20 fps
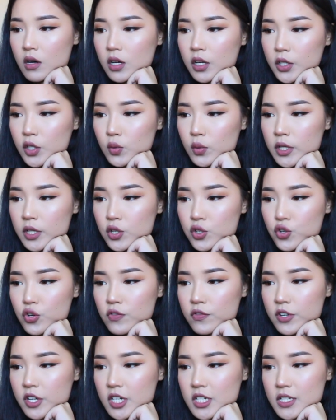are you
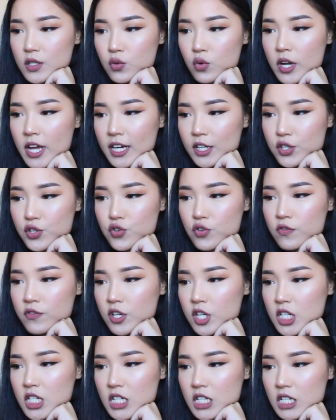introverted or
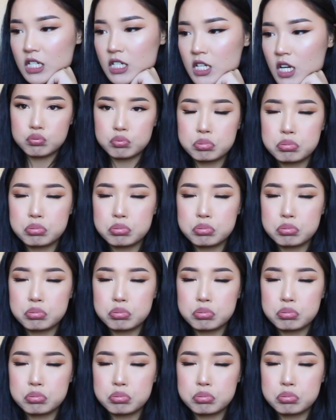extroverted